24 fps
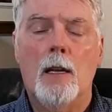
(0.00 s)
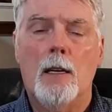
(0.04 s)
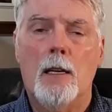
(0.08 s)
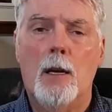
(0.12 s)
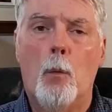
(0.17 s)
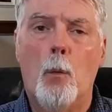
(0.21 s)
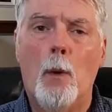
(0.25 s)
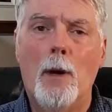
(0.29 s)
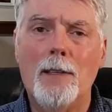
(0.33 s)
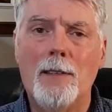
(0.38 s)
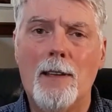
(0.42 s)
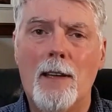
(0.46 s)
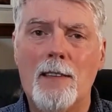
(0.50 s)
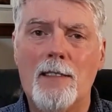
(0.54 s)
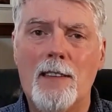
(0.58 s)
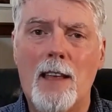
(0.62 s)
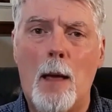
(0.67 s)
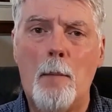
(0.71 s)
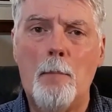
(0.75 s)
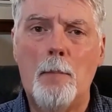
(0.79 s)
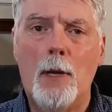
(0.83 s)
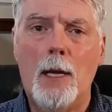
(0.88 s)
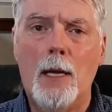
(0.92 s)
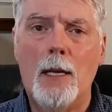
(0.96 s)
Now, what does
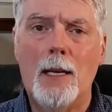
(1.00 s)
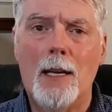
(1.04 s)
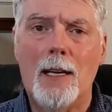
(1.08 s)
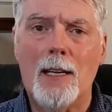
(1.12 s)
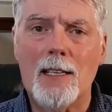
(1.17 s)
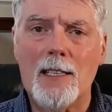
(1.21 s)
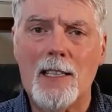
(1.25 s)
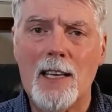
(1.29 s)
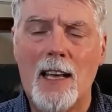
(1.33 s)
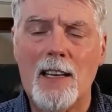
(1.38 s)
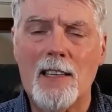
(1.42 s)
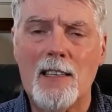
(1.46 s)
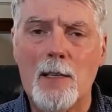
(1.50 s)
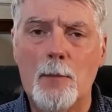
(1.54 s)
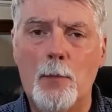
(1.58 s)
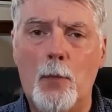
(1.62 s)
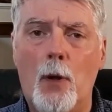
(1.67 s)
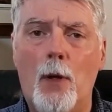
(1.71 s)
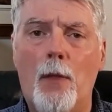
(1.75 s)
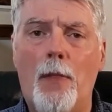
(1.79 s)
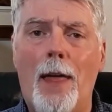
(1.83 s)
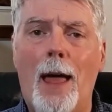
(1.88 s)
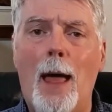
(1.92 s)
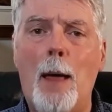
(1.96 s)
that mean,
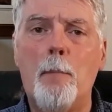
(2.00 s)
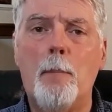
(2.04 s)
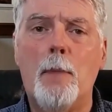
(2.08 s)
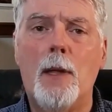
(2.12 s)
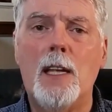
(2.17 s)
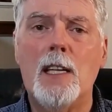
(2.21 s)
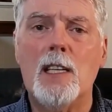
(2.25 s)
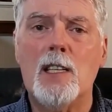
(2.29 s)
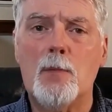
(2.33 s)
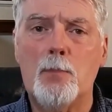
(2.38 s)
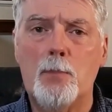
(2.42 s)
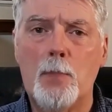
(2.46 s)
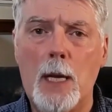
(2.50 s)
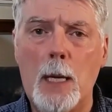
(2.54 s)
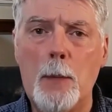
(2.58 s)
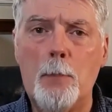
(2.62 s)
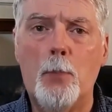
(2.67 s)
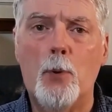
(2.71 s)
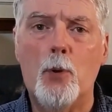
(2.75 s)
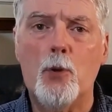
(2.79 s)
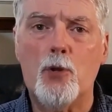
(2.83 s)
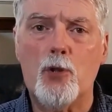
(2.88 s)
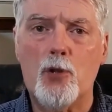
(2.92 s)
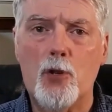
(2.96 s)
accessible? That means
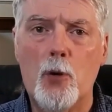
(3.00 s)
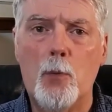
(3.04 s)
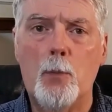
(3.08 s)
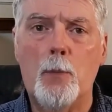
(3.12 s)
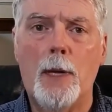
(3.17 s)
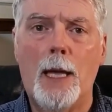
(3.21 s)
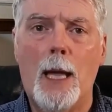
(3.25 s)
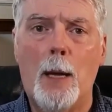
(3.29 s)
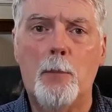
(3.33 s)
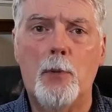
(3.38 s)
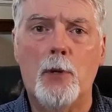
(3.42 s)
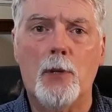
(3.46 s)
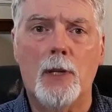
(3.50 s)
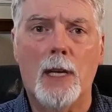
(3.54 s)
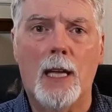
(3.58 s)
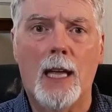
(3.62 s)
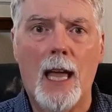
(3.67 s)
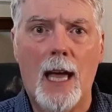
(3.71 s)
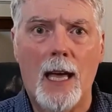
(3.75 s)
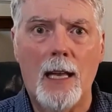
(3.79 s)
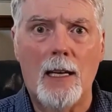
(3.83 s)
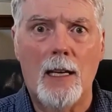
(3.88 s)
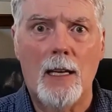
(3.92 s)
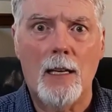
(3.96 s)
people should be able to
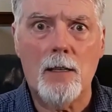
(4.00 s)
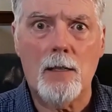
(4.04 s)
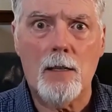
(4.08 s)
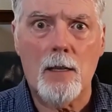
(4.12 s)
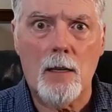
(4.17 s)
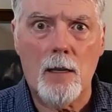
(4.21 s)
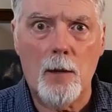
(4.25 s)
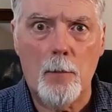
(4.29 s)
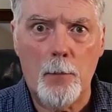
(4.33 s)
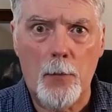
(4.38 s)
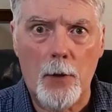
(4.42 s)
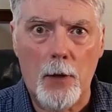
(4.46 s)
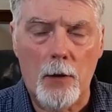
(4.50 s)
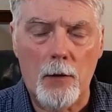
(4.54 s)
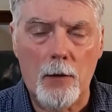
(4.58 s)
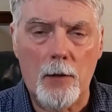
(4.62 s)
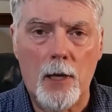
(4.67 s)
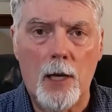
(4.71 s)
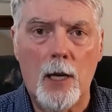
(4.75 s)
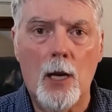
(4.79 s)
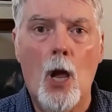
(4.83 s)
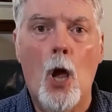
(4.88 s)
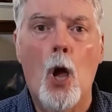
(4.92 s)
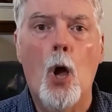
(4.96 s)
get into the
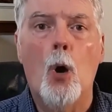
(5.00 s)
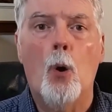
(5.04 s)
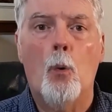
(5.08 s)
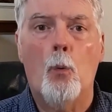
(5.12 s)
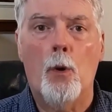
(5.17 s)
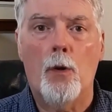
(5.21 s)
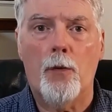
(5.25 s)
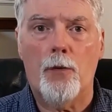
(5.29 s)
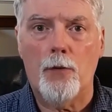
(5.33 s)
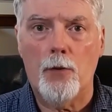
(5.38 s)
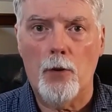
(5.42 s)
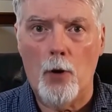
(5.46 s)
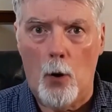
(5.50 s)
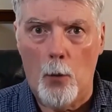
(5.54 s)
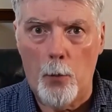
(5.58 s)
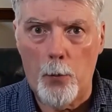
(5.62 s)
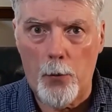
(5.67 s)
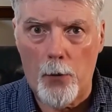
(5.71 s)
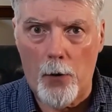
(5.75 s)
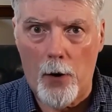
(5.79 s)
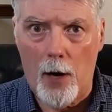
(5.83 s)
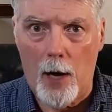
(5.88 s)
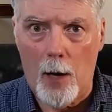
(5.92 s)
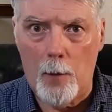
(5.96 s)
building with no
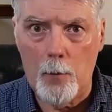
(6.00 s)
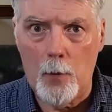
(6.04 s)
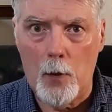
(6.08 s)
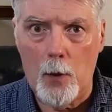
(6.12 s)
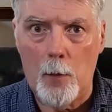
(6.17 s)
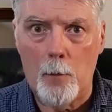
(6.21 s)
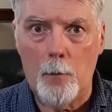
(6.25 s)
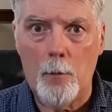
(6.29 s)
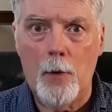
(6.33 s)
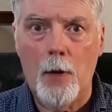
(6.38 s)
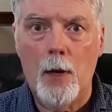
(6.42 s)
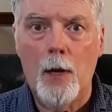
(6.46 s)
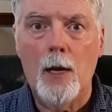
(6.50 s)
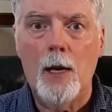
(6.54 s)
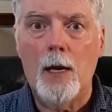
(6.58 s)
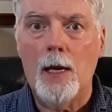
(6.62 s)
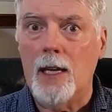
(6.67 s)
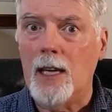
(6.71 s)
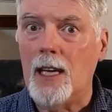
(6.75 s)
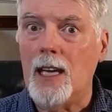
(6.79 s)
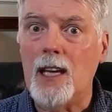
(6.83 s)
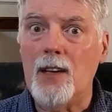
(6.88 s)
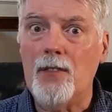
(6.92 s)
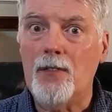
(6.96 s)
problem,
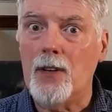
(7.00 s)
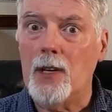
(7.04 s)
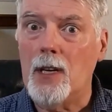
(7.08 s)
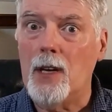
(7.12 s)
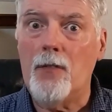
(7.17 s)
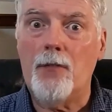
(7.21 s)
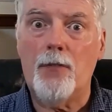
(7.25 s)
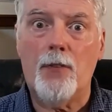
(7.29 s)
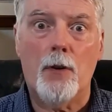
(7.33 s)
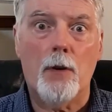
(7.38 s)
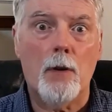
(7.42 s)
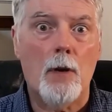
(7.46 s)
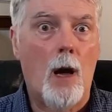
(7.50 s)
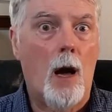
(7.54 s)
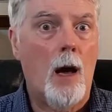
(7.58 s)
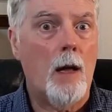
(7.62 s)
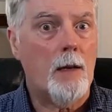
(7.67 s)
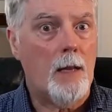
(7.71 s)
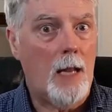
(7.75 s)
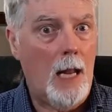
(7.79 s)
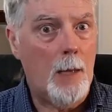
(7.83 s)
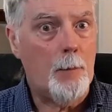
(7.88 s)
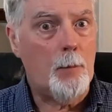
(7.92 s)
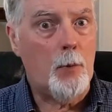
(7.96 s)
even if they're
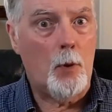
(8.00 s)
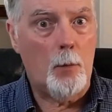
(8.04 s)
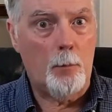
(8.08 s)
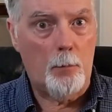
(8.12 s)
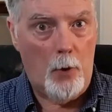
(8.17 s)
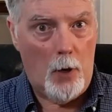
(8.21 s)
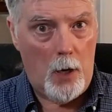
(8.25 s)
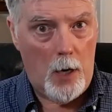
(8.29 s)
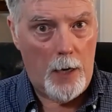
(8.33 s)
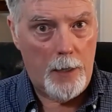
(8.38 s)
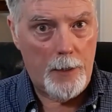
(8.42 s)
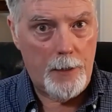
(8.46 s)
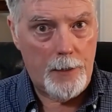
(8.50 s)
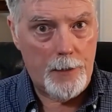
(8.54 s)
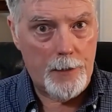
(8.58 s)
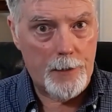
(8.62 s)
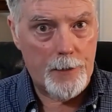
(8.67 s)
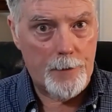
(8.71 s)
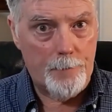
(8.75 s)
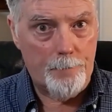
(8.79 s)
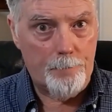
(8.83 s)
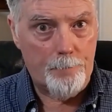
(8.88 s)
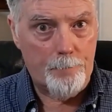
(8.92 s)
not able-bodied.